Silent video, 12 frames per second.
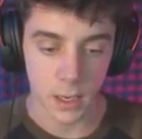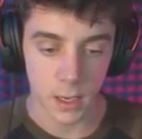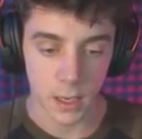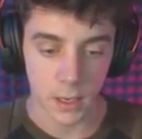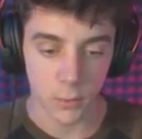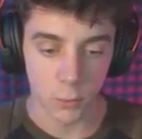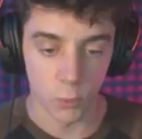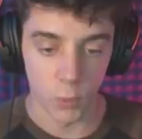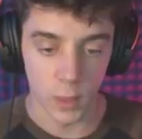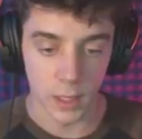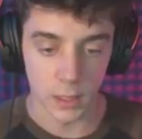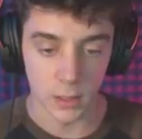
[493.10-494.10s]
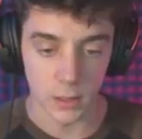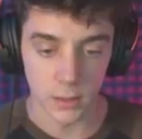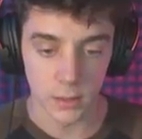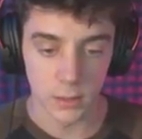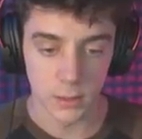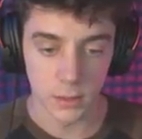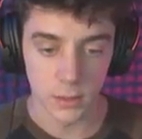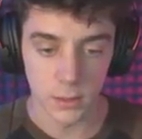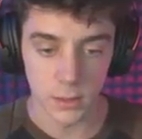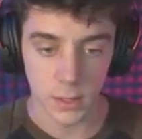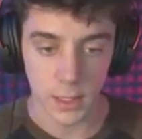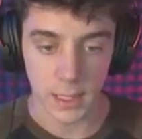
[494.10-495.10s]
I will
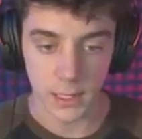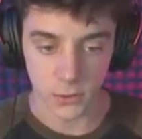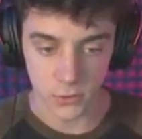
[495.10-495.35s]
eat your